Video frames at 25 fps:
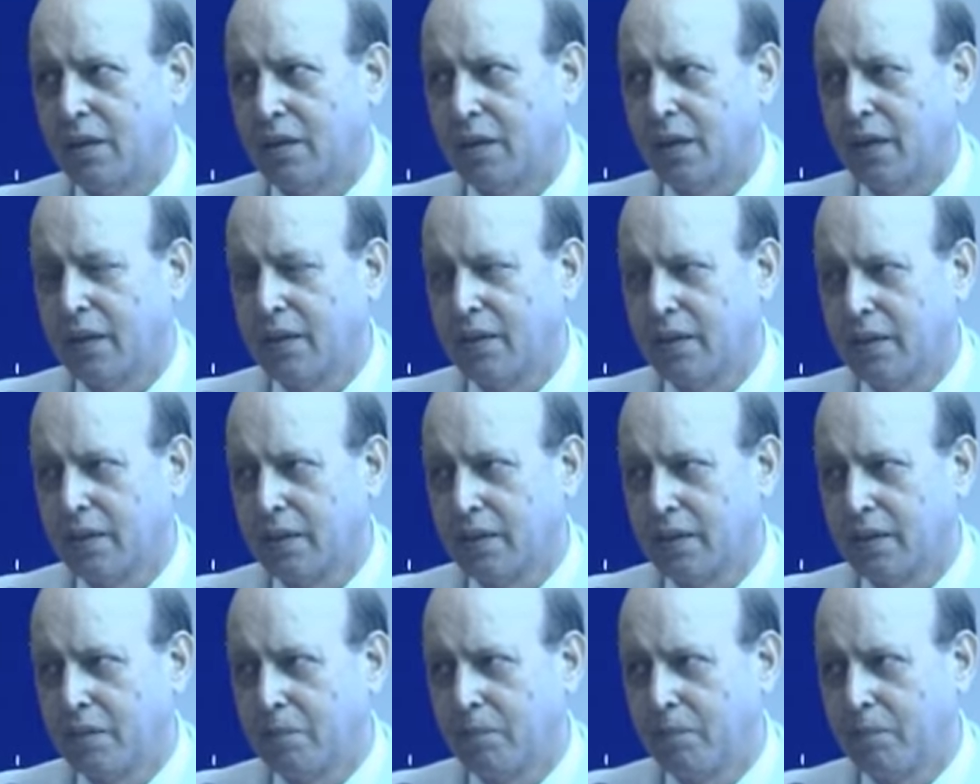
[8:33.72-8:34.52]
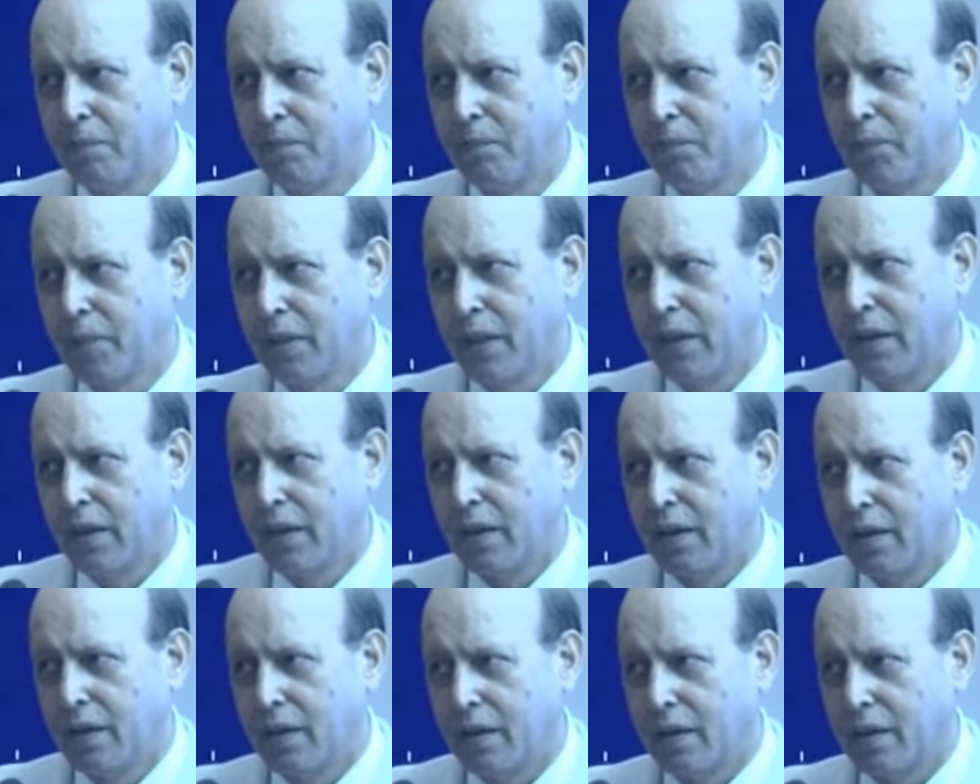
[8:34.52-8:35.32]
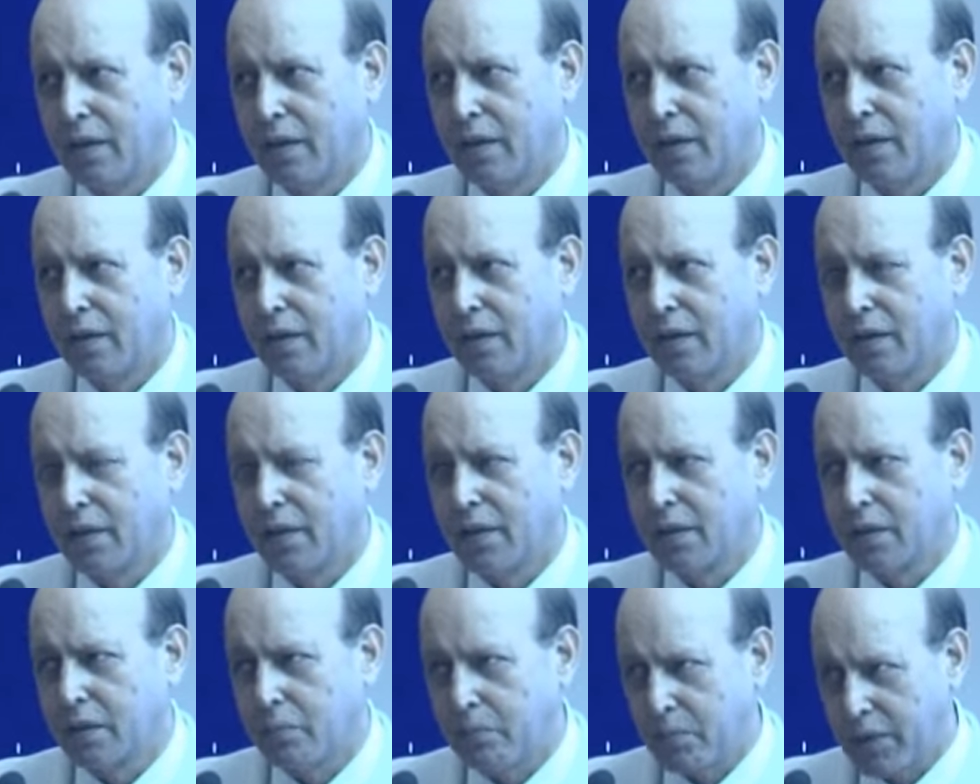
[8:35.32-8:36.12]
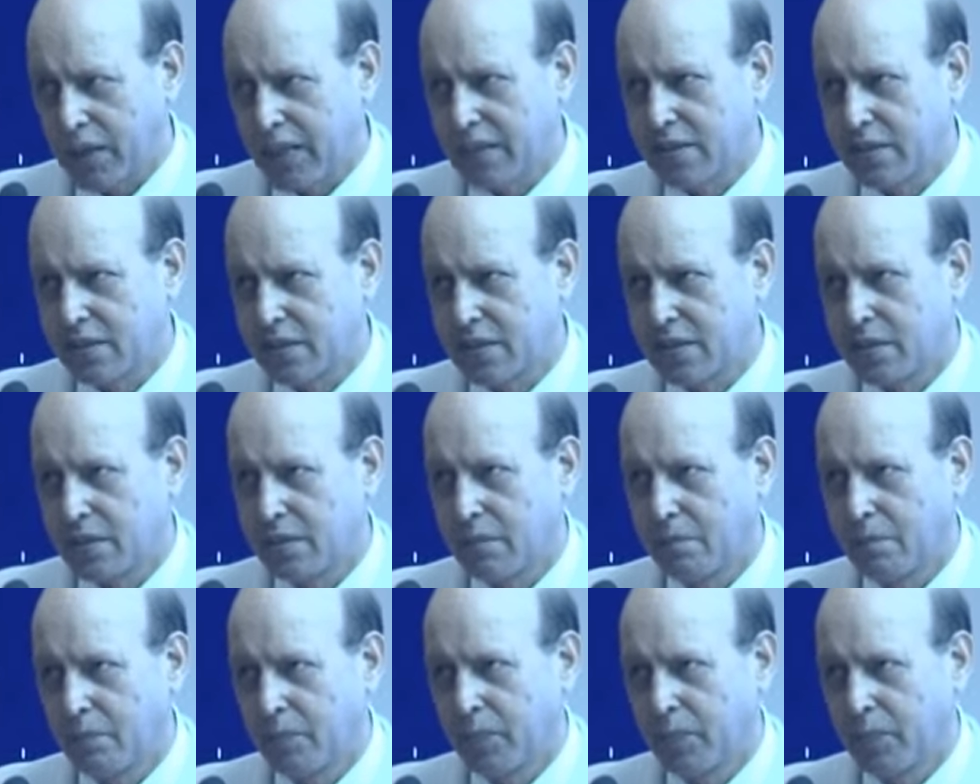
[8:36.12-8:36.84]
in the press,